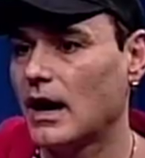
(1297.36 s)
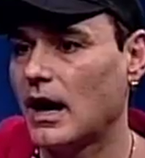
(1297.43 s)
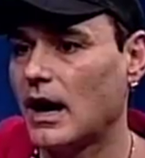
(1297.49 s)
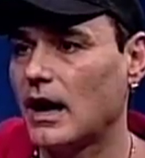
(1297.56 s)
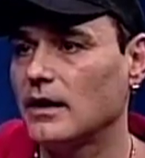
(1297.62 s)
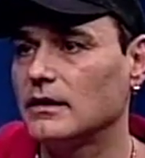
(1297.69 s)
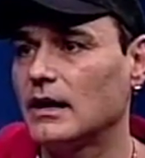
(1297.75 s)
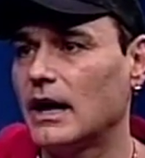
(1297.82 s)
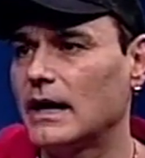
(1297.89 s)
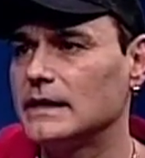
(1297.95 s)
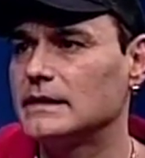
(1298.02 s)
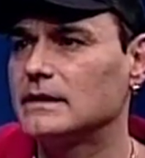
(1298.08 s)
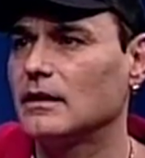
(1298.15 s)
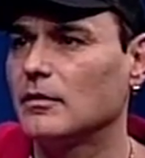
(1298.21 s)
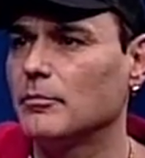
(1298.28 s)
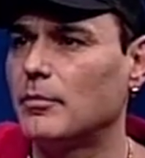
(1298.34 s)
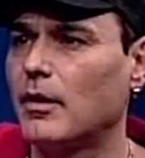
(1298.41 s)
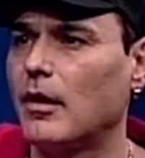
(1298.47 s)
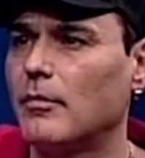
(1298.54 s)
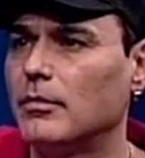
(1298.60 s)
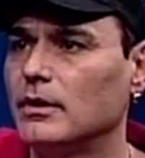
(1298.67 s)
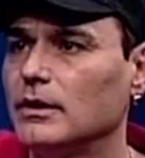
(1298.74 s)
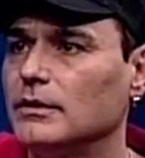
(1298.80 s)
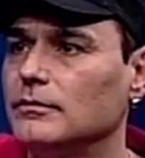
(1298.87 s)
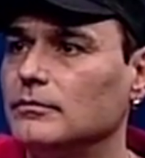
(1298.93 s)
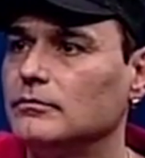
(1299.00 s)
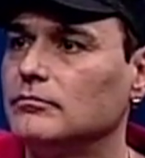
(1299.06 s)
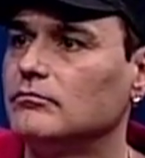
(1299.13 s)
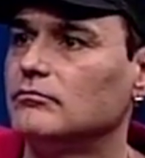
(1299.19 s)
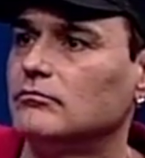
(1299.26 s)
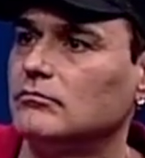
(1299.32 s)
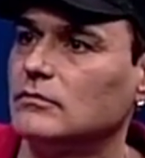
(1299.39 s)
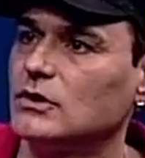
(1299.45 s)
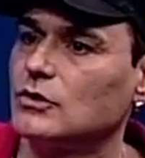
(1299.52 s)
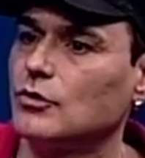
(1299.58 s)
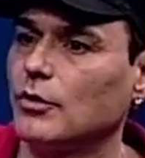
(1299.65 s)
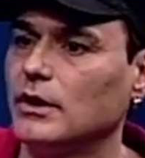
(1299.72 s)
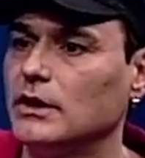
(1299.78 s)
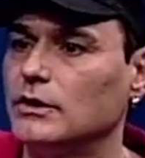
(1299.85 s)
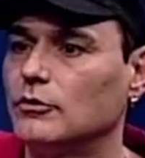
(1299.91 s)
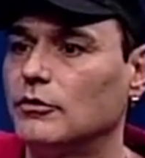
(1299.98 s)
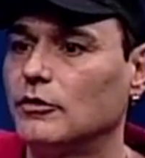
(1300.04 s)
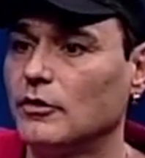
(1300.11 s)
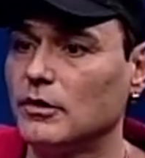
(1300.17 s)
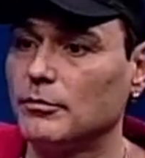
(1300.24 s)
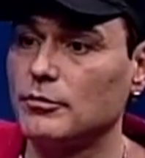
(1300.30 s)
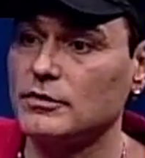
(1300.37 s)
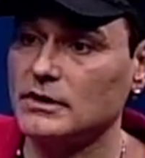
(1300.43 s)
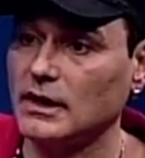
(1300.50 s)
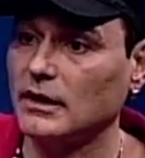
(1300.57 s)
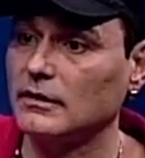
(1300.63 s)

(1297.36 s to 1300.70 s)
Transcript: I sell probably 20 to 30%.